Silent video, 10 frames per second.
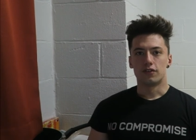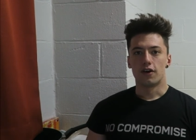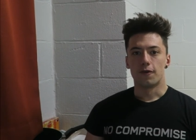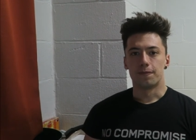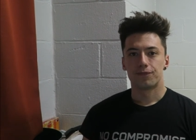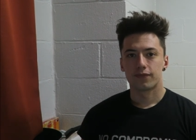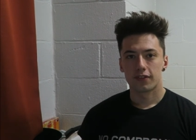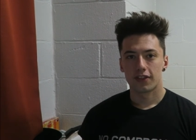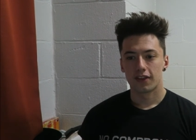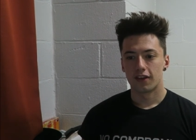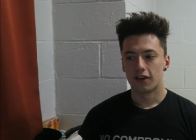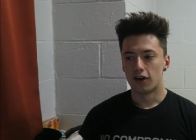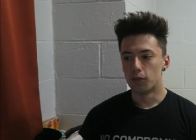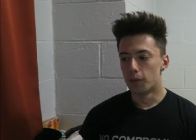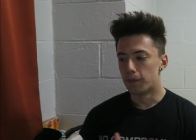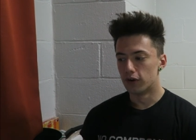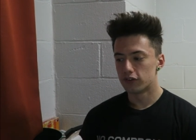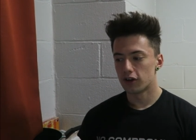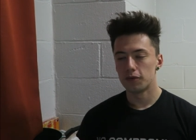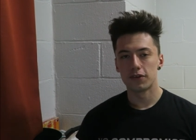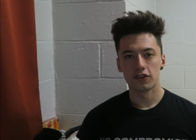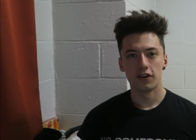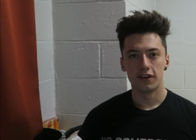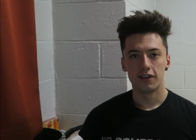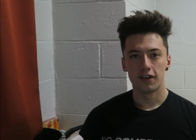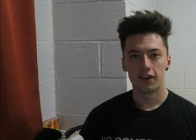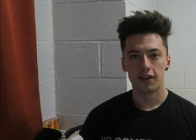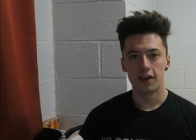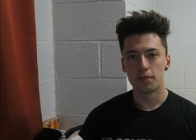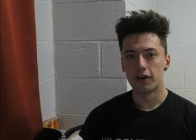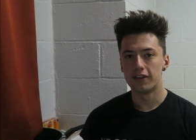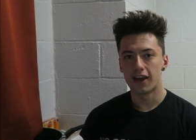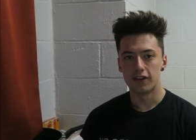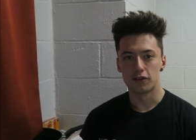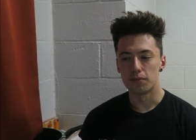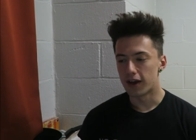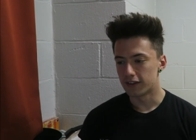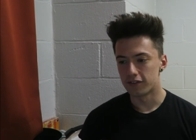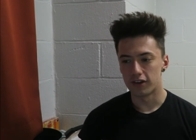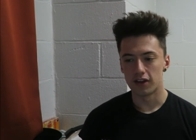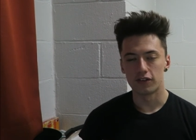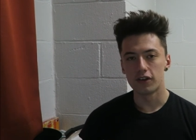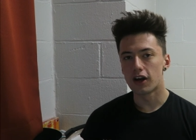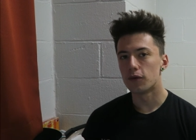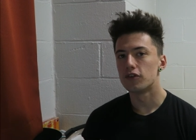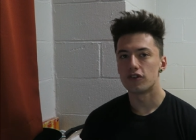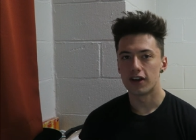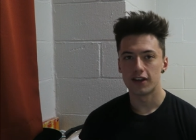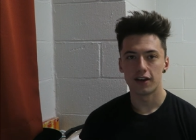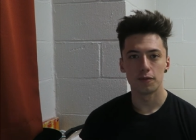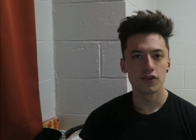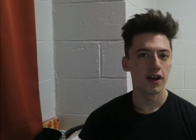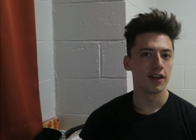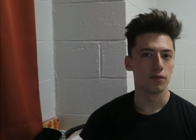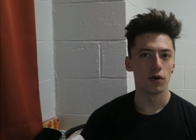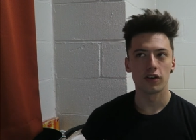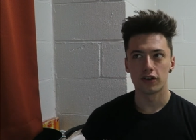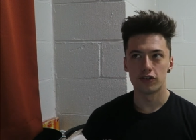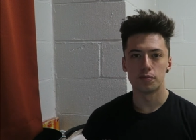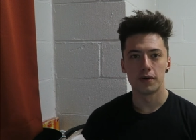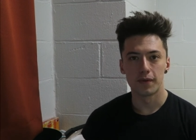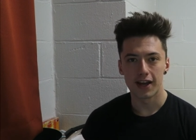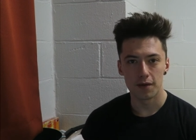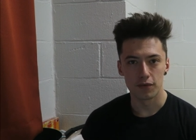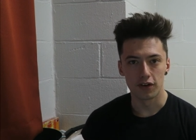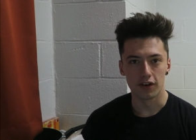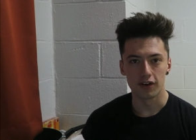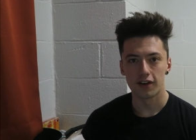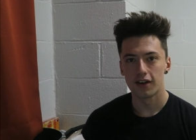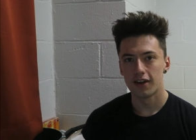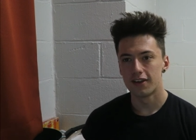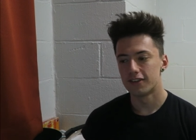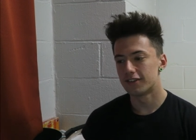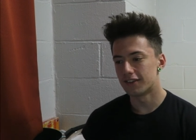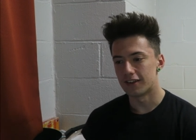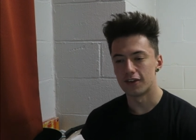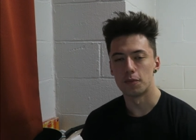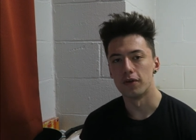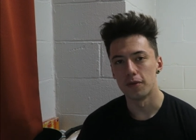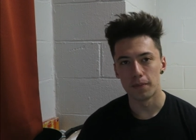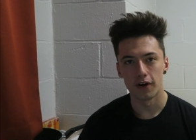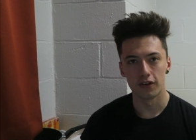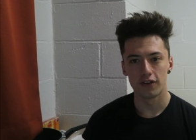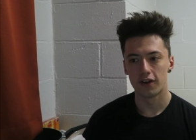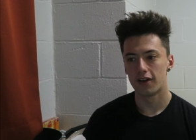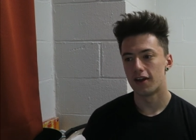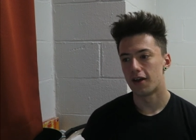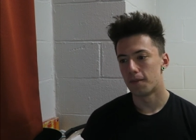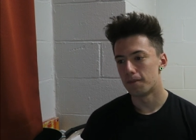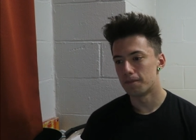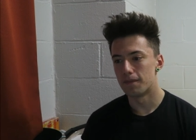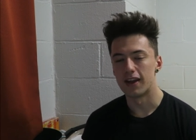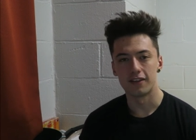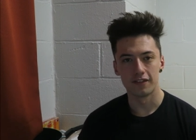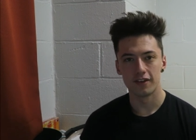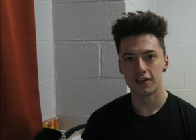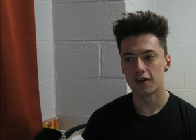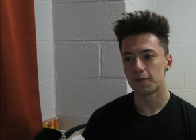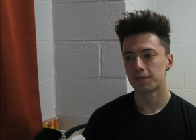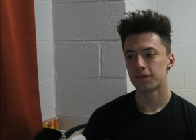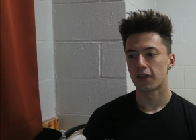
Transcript: So I will put time aside in my day to make the video, to go and train. I'm training, why can't I just bring my camera along, set it up on the pod make the video.